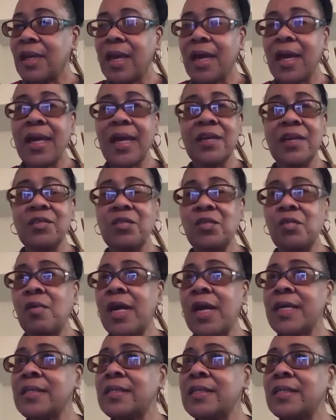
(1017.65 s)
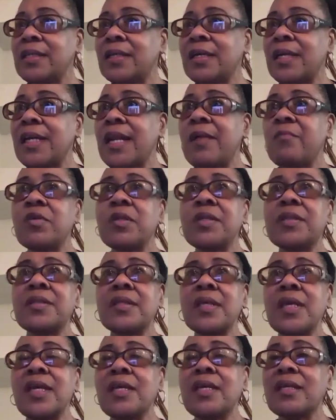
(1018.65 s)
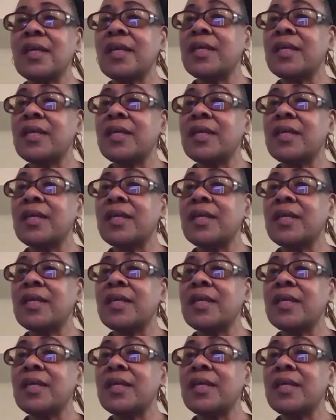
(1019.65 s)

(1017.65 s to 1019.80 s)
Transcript: I had no idea. And I would think,